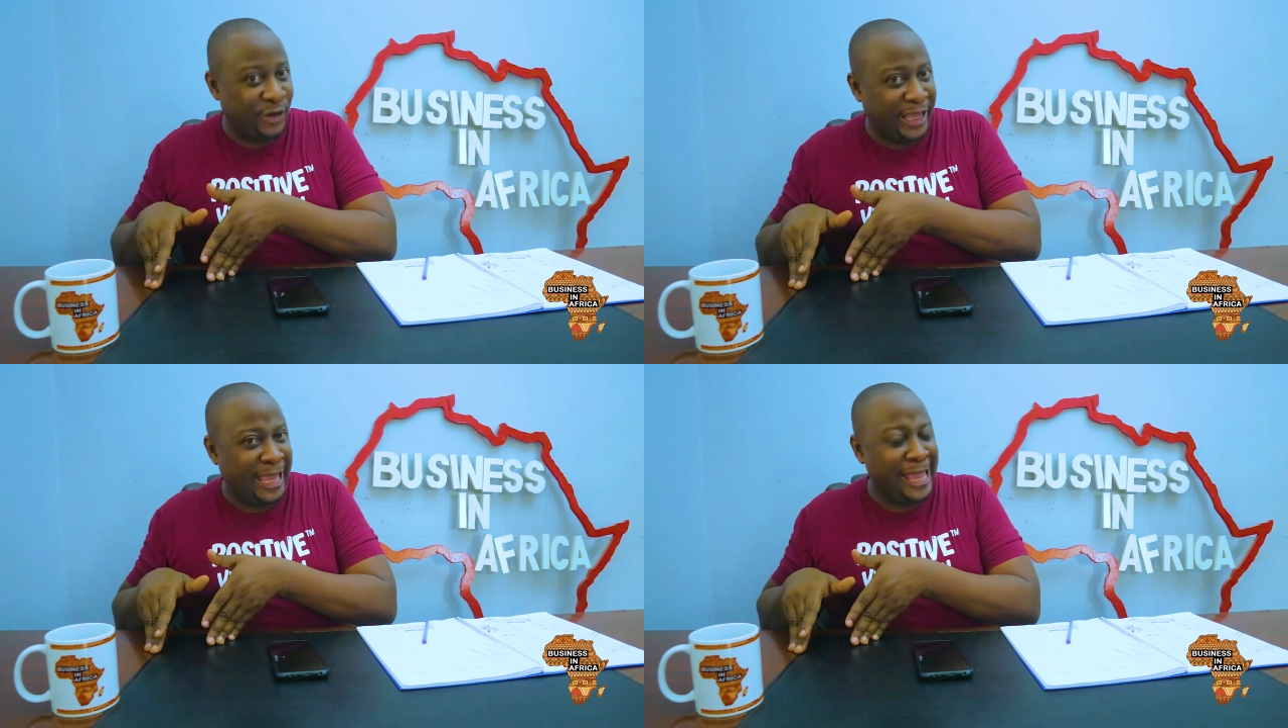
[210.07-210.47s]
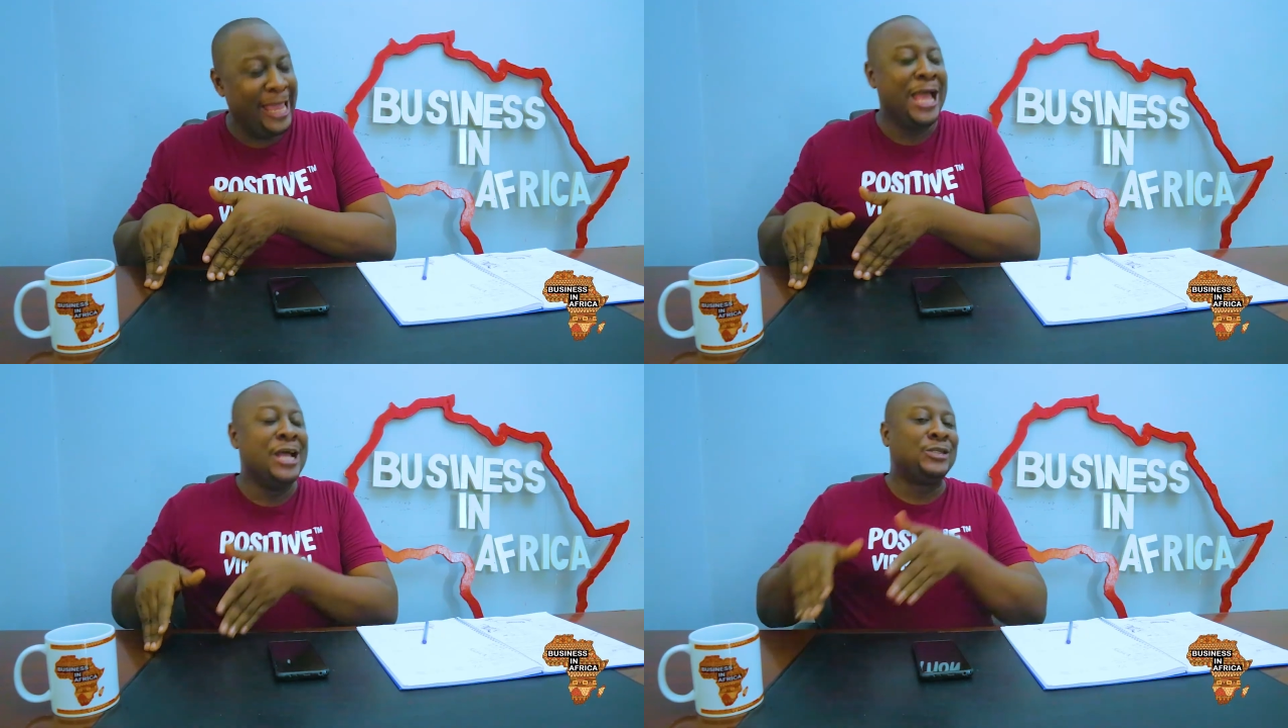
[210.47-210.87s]

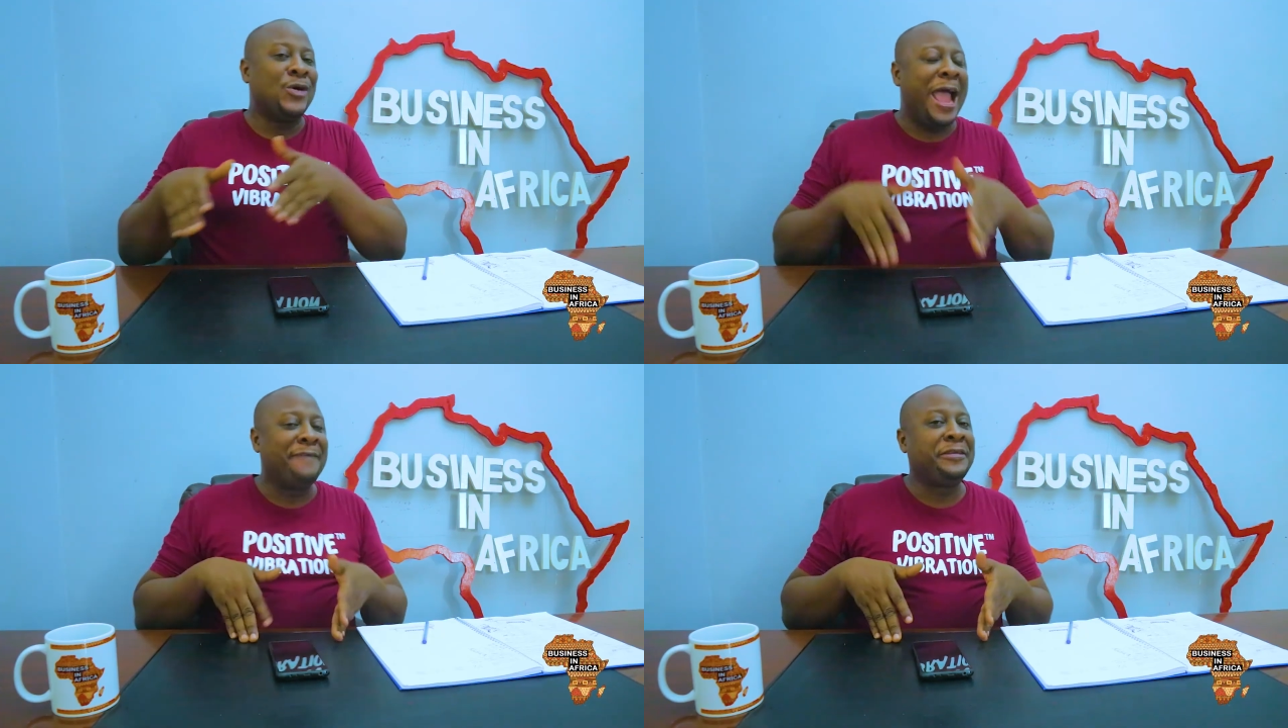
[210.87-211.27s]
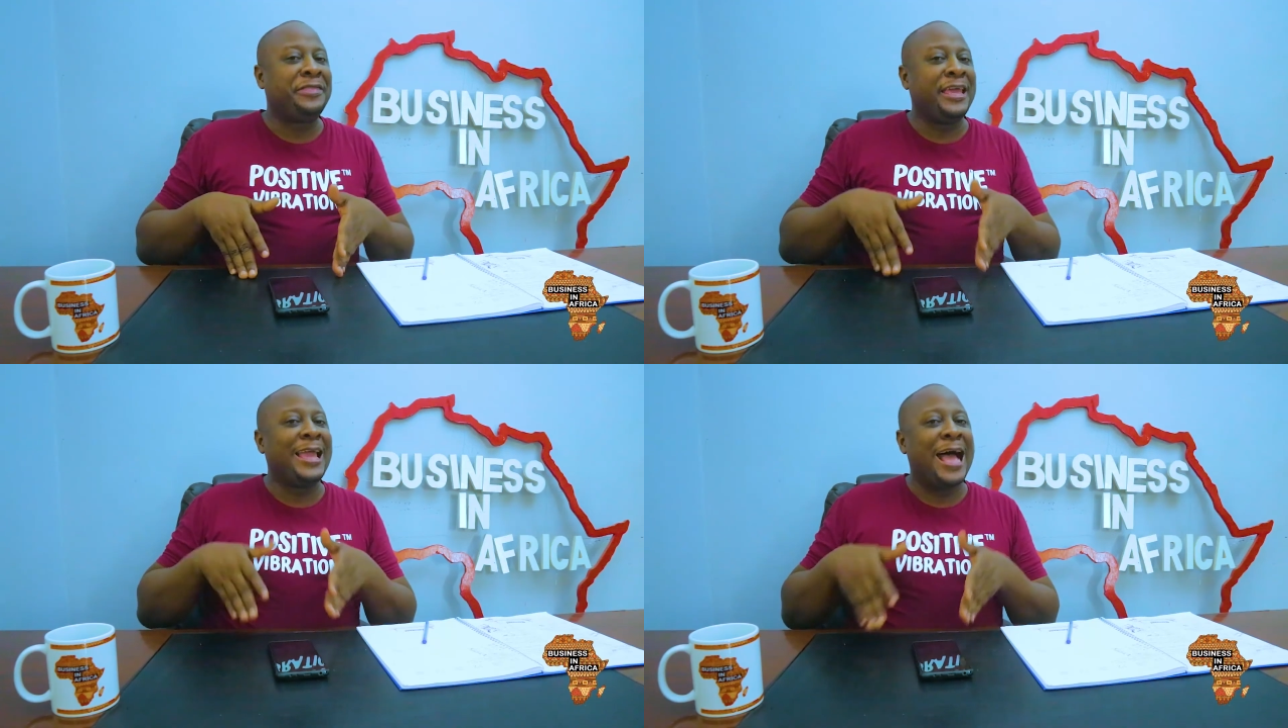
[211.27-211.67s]
Okay, so
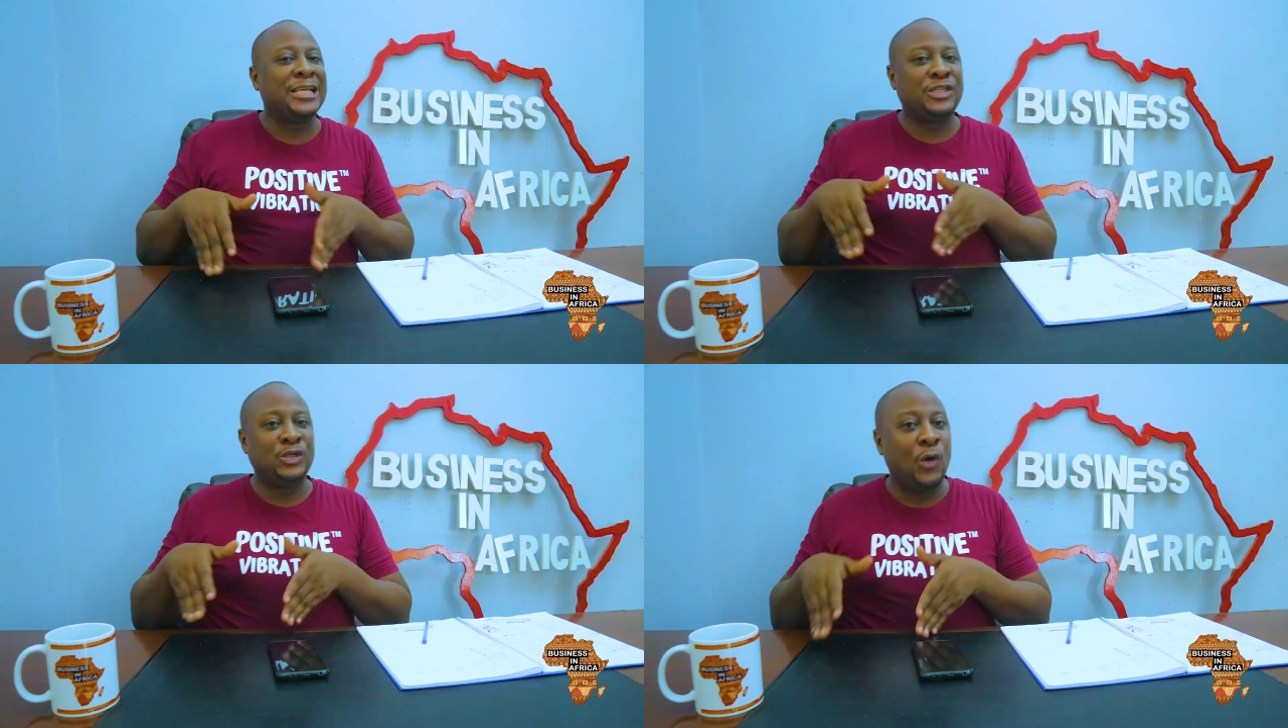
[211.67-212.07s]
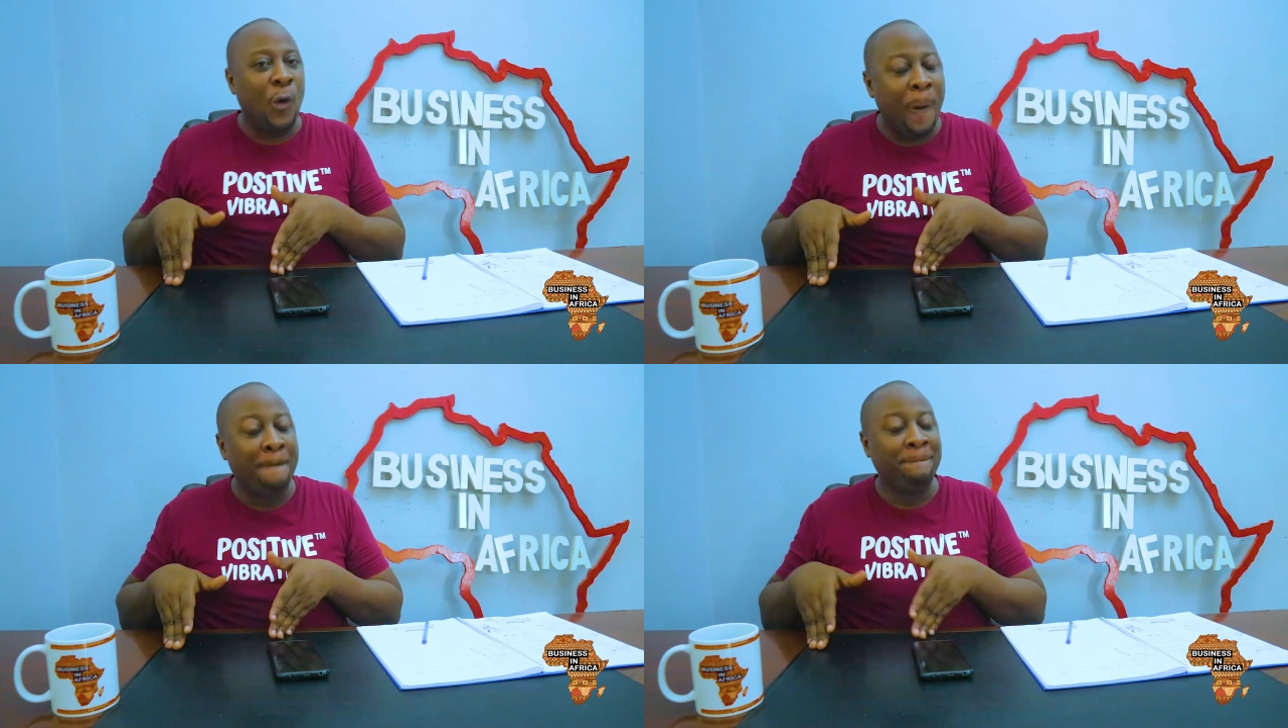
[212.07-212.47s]
everything has to
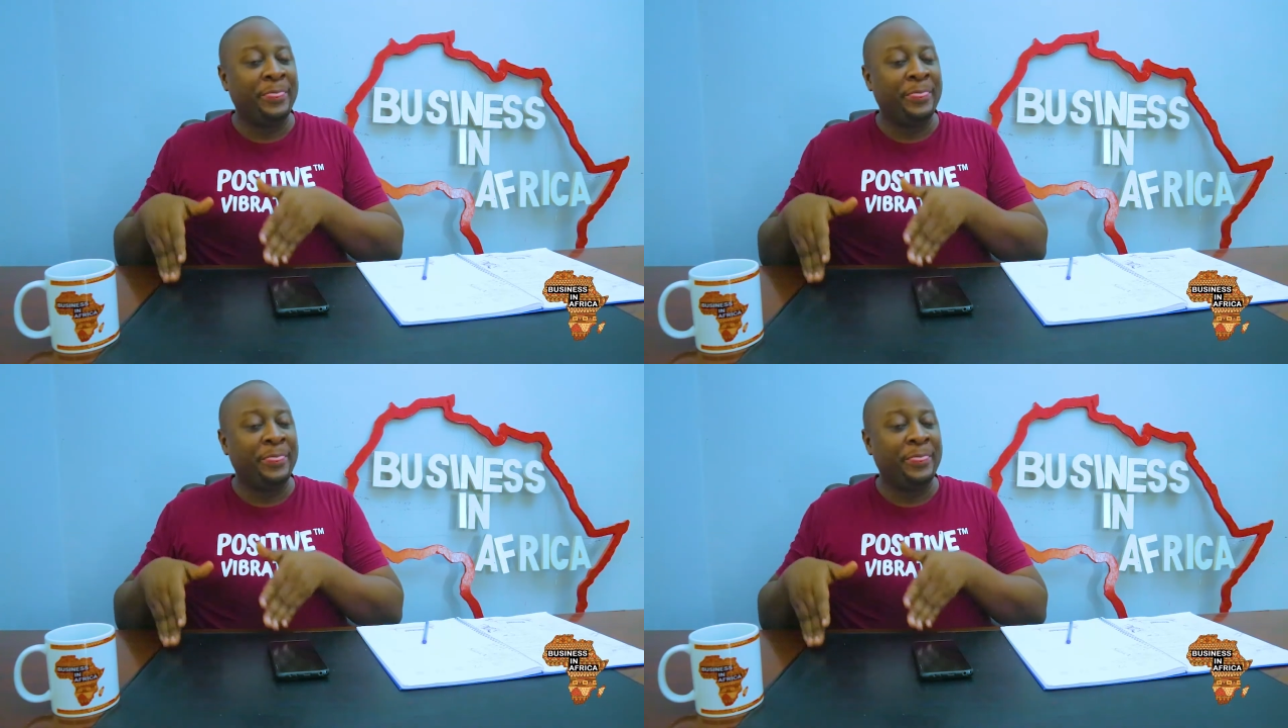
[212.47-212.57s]
go